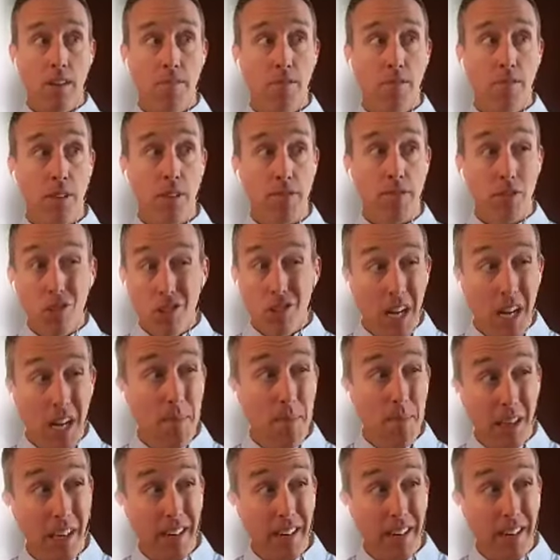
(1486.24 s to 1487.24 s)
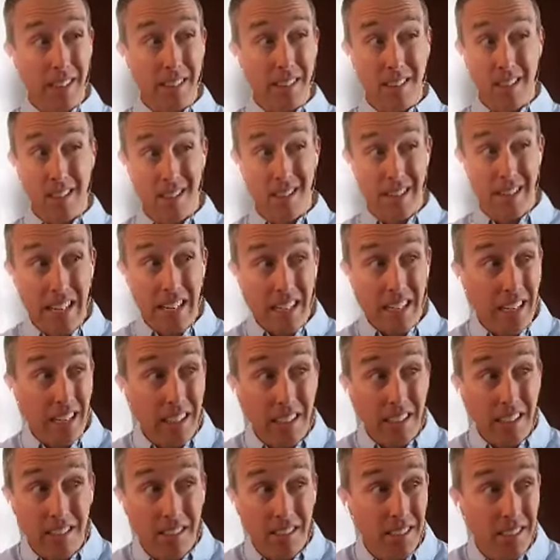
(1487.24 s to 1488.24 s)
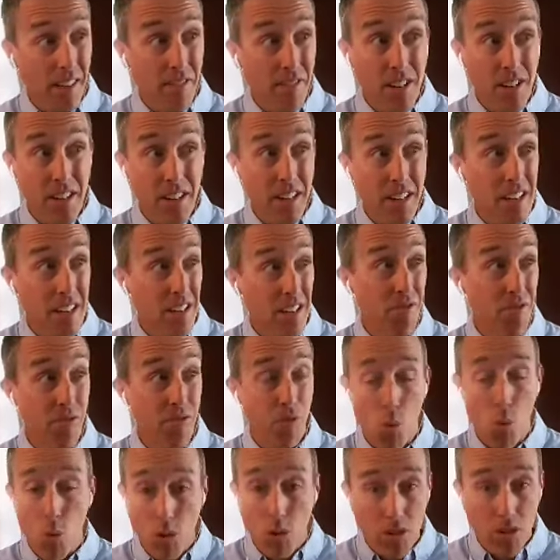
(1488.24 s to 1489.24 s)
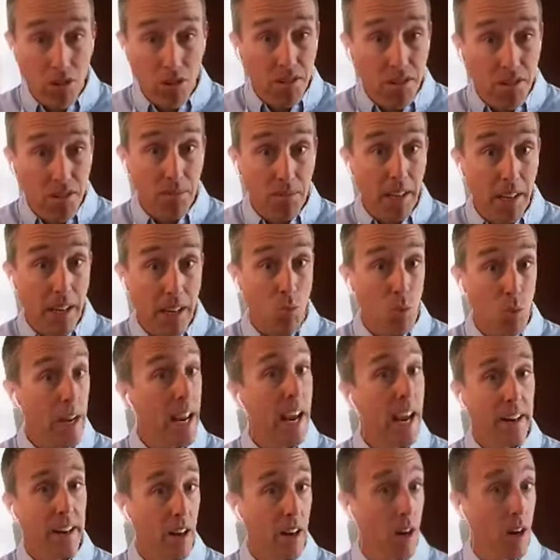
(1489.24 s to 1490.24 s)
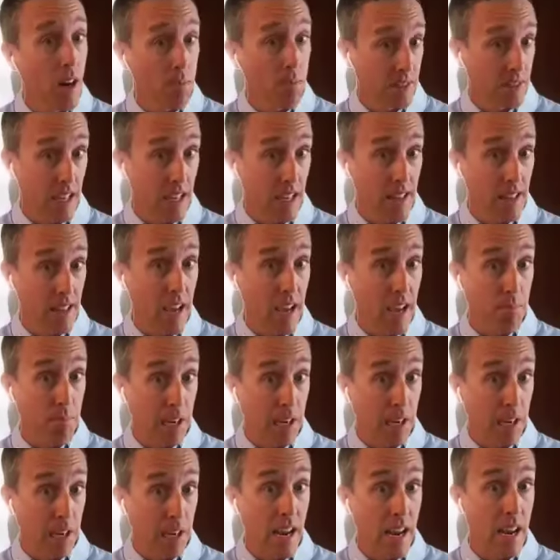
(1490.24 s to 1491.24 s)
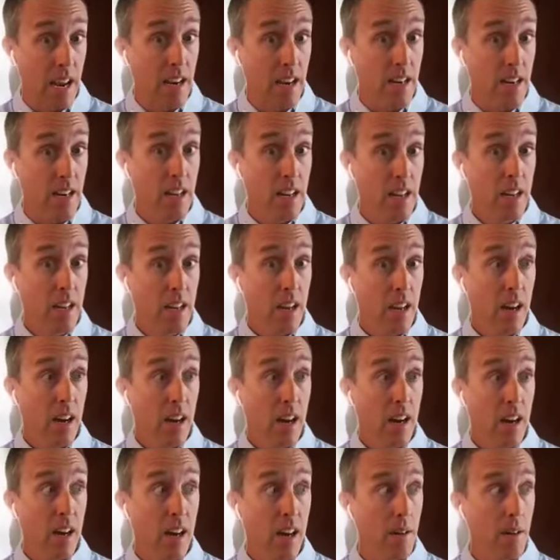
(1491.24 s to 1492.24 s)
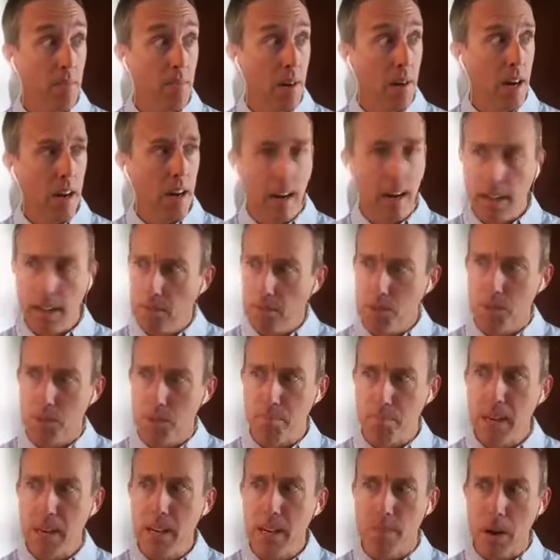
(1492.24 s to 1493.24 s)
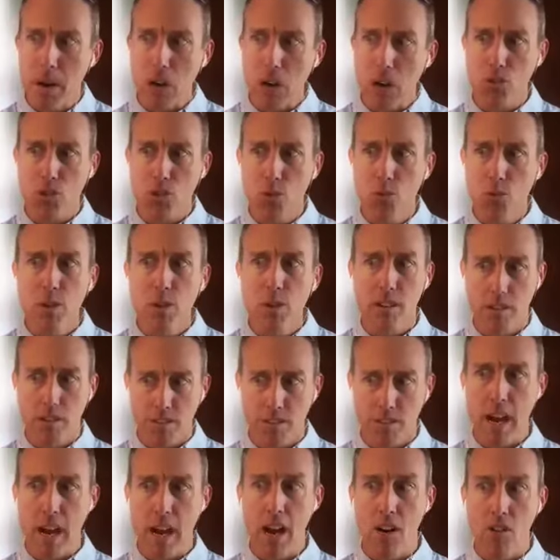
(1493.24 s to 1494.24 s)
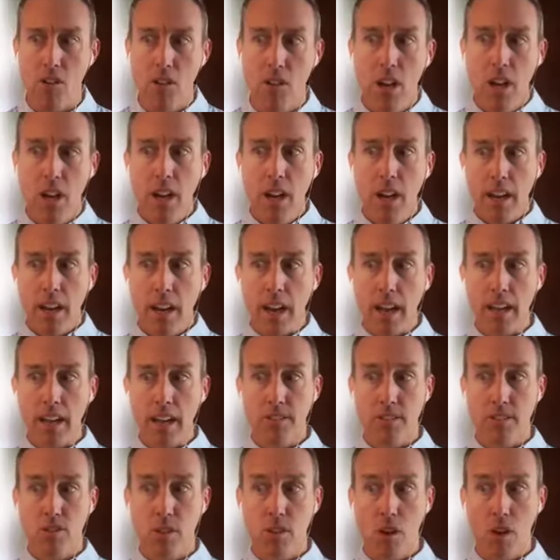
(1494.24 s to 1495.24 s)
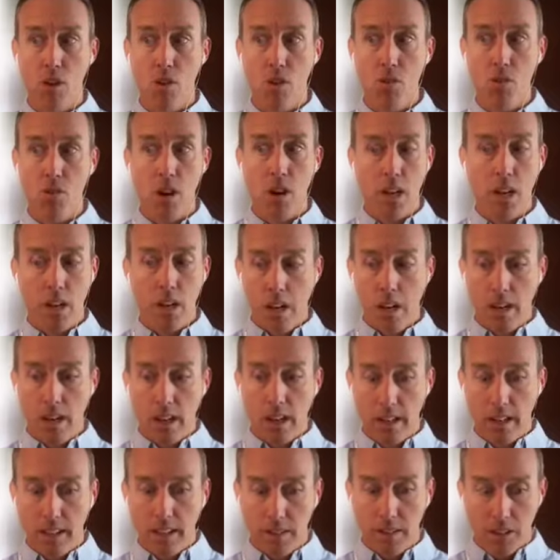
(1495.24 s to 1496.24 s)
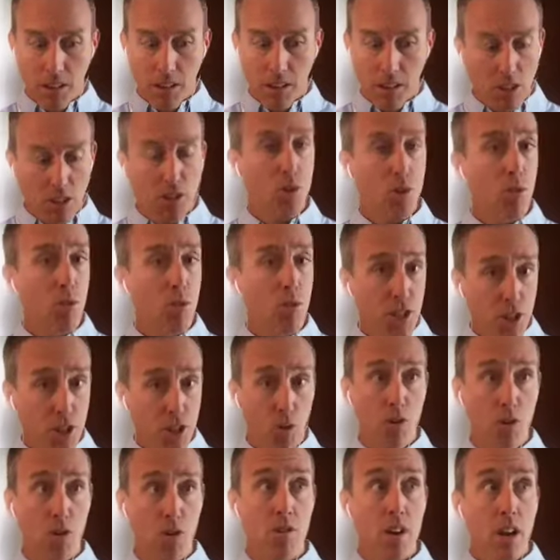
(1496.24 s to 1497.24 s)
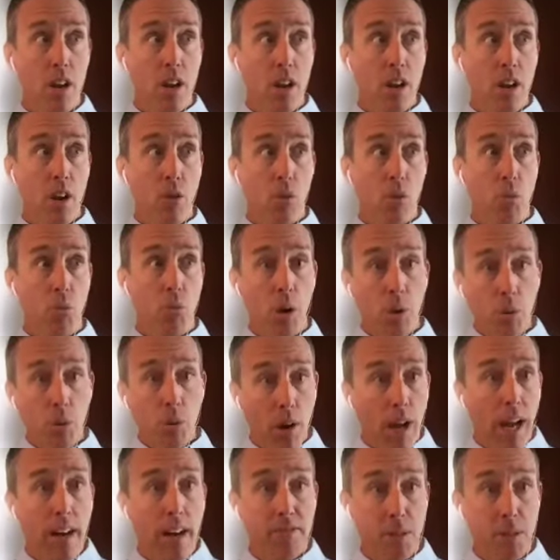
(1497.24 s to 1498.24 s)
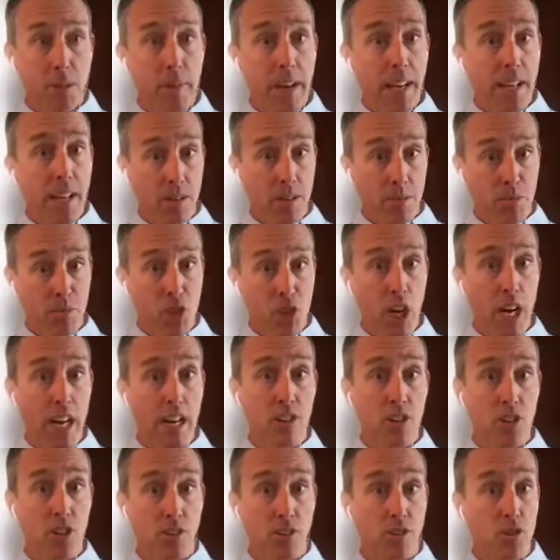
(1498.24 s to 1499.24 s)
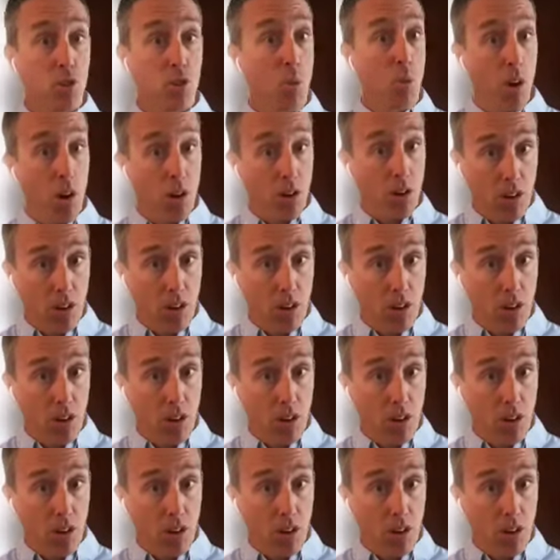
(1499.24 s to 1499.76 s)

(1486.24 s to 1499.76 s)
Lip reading: for the first time in like since 1974 or something, we had to update that plan. It's been about 2 years now. And so, long story short, we will have to make some changes to our